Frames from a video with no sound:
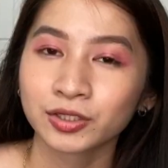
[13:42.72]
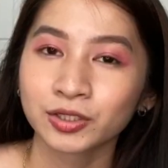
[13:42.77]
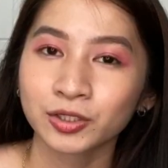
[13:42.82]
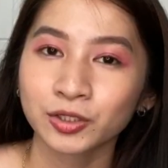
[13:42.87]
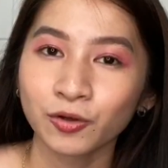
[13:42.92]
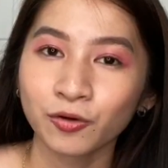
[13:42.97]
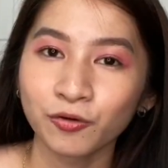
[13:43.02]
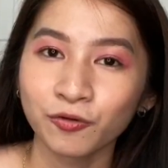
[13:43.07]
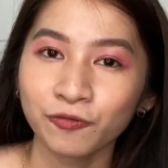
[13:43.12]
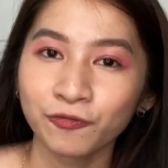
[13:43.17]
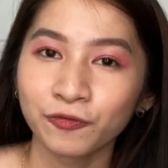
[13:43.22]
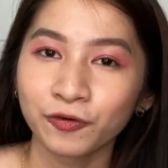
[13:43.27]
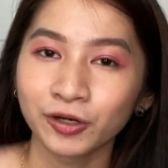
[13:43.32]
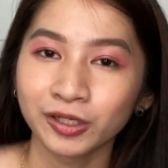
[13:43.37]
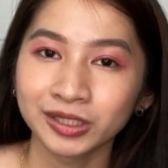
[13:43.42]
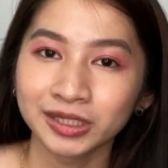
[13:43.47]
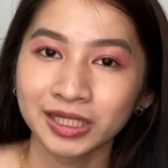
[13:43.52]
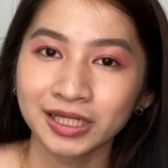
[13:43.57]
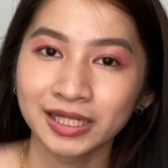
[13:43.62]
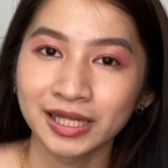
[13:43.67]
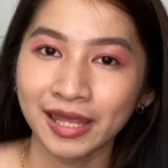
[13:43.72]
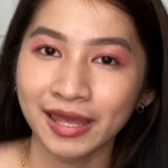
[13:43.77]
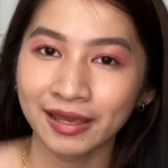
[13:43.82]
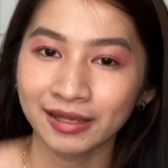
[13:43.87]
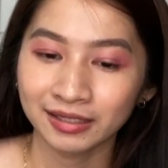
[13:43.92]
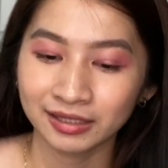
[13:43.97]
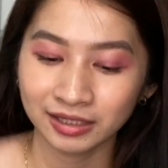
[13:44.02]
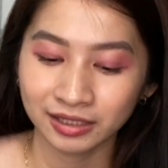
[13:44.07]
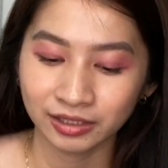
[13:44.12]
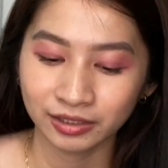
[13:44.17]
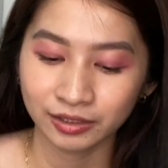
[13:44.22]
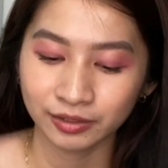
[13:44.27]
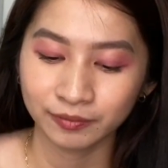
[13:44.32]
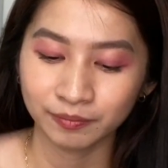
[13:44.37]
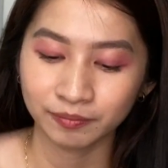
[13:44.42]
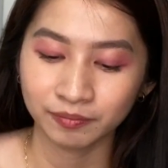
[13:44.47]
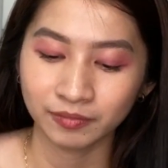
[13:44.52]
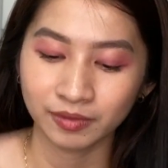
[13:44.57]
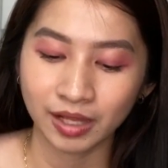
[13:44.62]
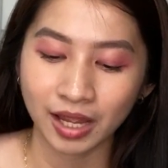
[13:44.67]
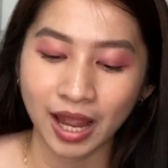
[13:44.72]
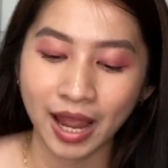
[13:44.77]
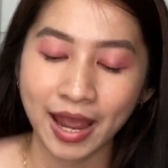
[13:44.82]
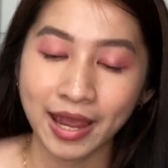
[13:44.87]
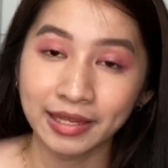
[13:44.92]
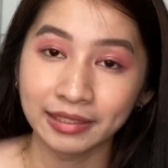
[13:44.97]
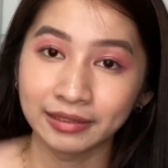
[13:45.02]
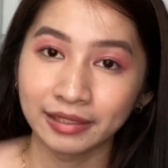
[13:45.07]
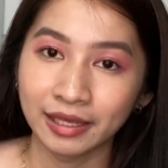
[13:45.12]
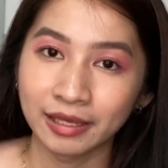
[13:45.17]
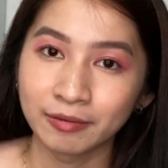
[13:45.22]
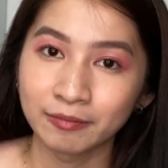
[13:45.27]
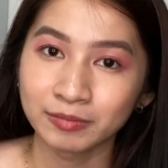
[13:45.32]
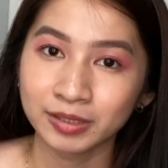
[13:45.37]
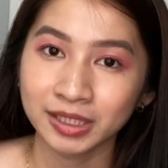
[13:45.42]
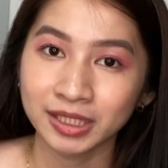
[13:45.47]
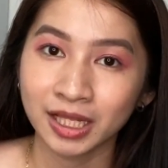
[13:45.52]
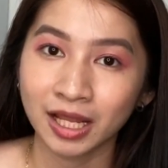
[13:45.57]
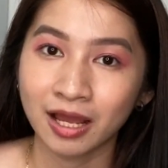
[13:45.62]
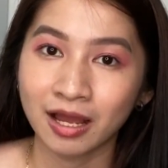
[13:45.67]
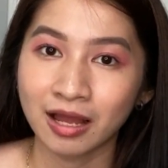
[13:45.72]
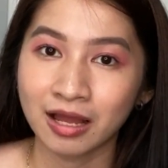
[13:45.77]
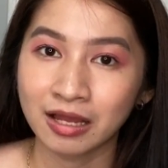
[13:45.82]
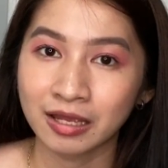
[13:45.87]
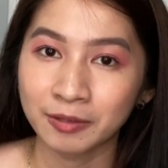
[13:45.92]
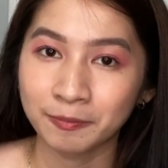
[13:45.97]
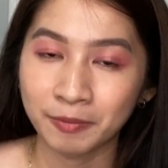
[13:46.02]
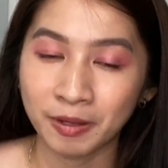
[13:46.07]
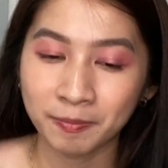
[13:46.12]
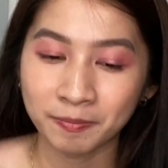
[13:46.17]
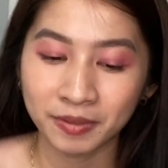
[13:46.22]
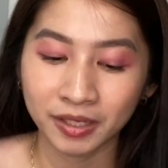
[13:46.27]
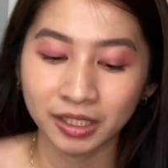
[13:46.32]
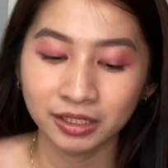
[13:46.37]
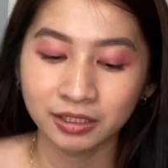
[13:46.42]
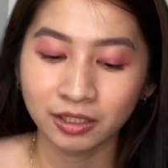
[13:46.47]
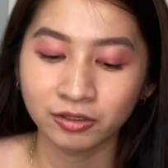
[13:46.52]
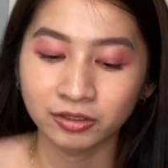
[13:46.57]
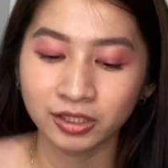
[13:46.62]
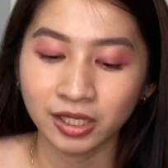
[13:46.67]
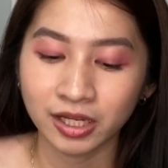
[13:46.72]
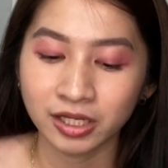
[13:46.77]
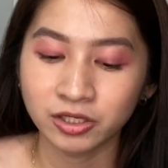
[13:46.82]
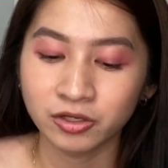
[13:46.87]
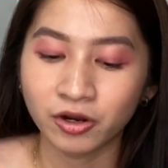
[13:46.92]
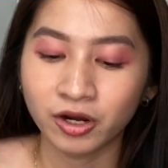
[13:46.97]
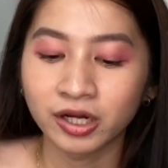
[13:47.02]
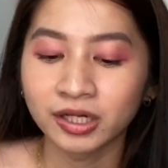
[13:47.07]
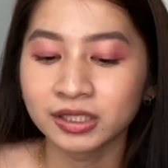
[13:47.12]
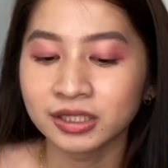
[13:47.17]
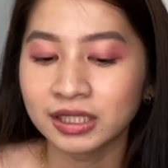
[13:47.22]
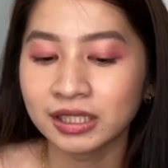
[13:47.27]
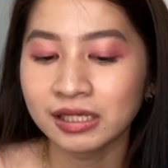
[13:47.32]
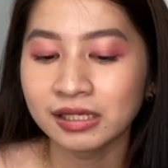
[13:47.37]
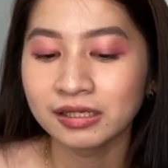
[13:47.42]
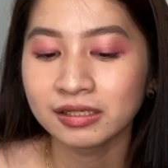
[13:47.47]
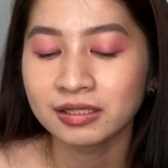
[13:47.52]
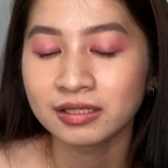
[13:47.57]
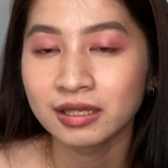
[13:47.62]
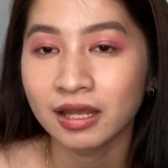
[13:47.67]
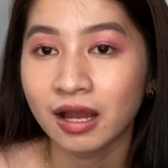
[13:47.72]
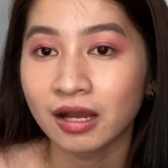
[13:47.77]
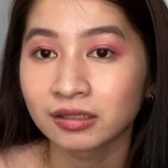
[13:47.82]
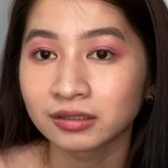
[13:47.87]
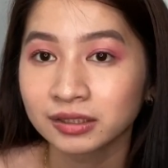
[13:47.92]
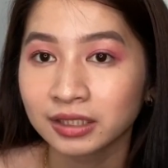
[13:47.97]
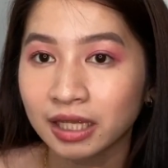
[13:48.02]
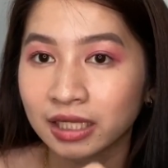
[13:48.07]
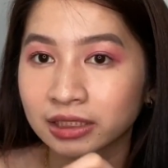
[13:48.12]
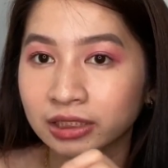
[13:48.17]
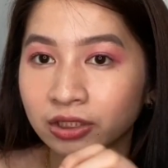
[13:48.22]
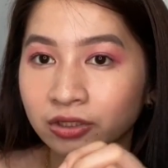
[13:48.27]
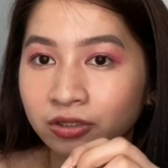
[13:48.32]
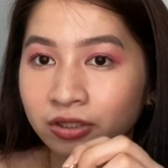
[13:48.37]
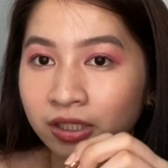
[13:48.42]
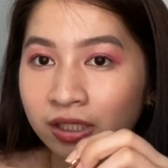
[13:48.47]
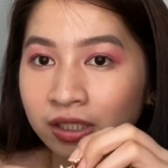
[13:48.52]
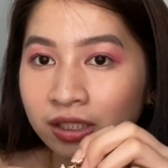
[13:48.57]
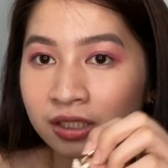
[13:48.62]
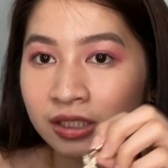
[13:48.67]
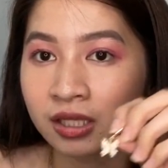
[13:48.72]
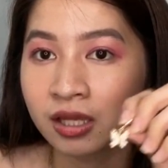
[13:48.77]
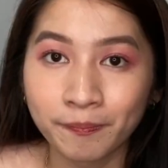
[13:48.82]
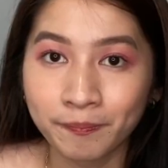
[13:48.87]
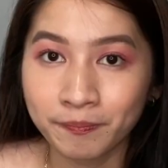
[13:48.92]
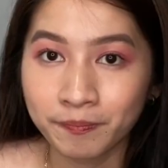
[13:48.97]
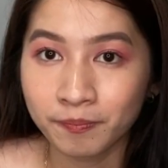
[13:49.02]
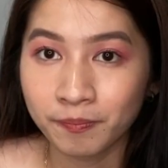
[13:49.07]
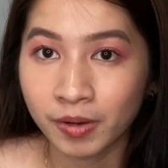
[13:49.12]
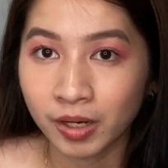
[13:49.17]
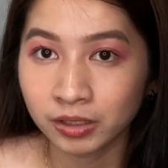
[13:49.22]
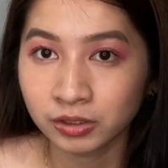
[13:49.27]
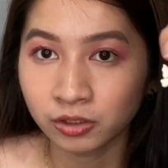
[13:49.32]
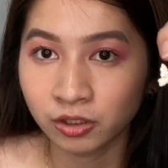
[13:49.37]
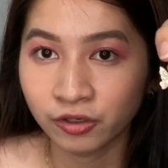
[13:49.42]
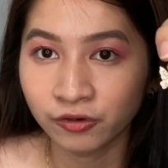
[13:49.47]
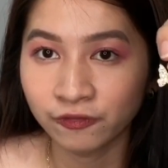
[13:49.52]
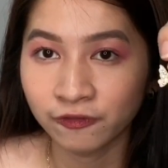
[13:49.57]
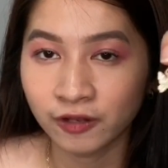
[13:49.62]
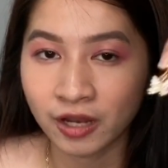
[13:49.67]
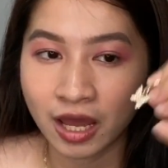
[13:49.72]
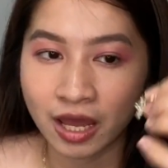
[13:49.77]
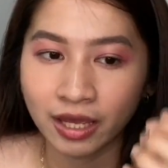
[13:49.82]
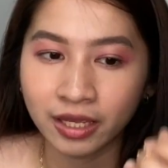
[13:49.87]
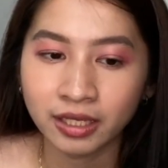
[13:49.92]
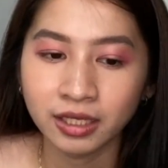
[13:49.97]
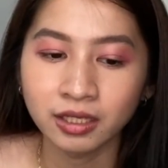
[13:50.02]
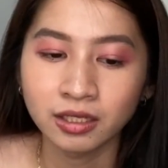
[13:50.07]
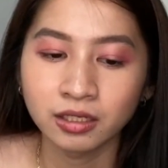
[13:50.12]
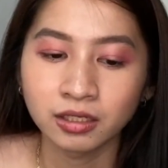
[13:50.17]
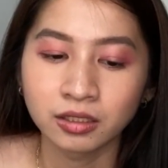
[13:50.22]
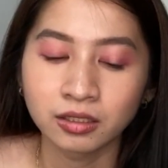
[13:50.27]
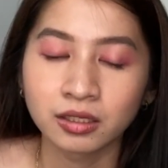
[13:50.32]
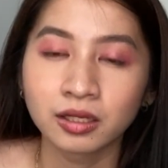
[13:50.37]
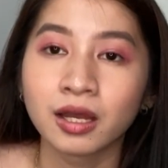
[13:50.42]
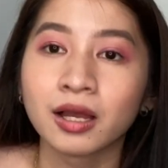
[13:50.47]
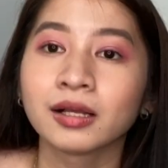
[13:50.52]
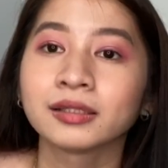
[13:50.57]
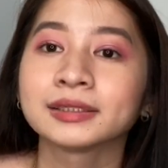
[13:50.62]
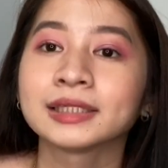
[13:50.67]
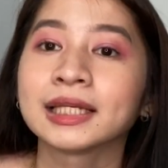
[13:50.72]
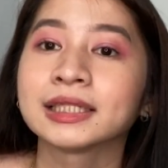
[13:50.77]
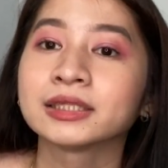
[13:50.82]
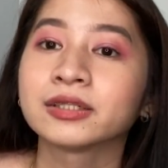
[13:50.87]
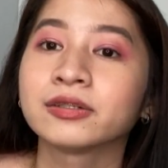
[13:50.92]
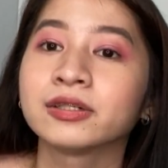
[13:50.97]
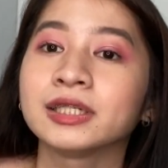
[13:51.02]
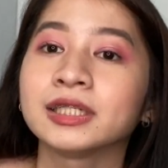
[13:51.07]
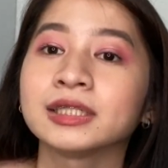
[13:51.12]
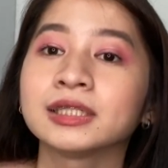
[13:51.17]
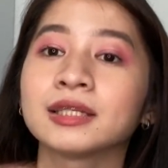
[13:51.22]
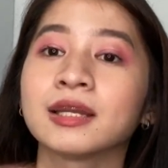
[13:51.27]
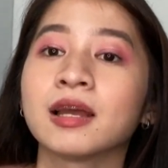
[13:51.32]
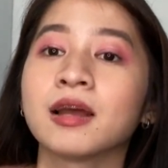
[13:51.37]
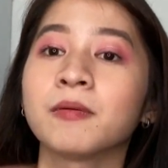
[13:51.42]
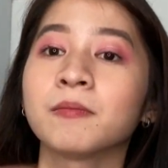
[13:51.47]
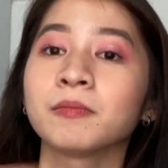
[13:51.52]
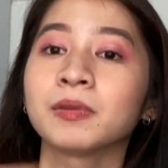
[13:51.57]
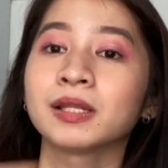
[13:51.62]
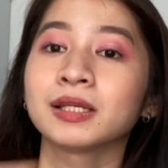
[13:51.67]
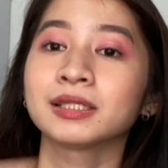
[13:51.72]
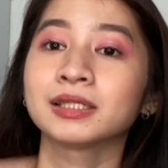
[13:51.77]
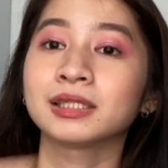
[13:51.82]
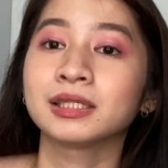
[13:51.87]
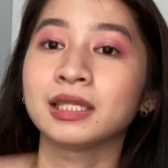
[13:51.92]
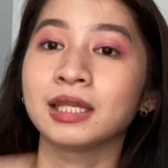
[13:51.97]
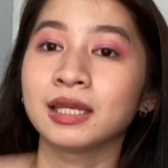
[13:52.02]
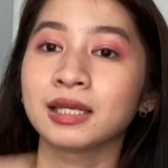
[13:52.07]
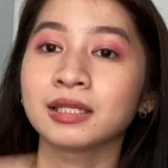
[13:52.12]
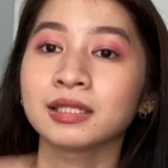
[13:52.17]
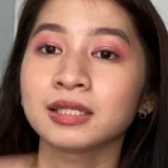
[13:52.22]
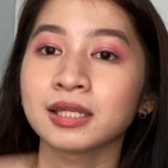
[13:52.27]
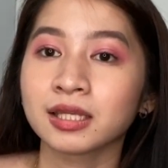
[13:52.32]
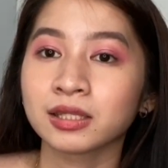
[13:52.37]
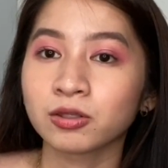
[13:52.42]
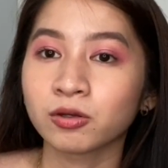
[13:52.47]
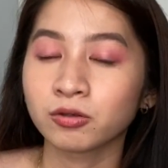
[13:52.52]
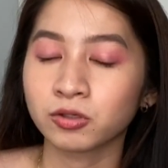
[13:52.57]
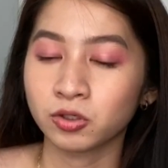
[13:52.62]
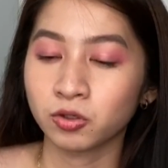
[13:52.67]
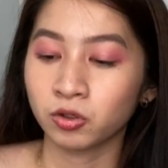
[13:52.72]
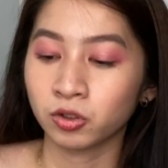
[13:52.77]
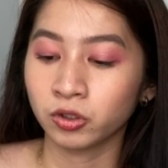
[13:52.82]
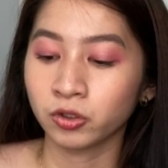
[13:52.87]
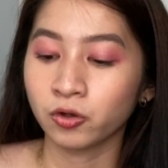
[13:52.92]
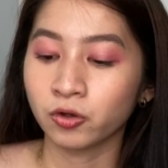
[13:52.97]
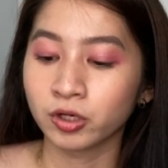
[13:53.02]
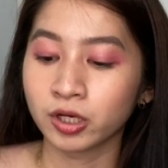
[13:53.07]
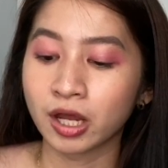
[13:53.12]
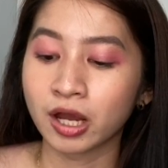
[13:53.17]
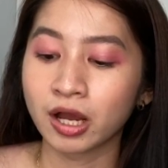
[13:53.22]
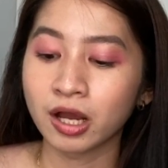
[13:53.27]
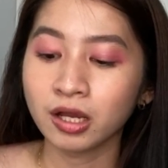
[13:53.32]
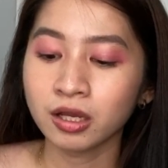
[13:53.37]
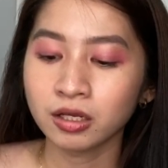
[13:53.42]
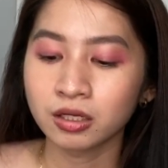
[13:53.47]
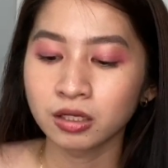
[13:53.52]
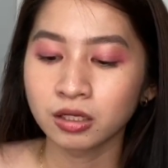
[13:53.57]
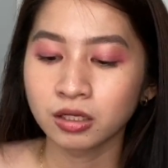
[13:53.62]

So, for the next items na ipapakita ko sa inyo are these accessories, butterfly accessories, plus this, etong suot ko na.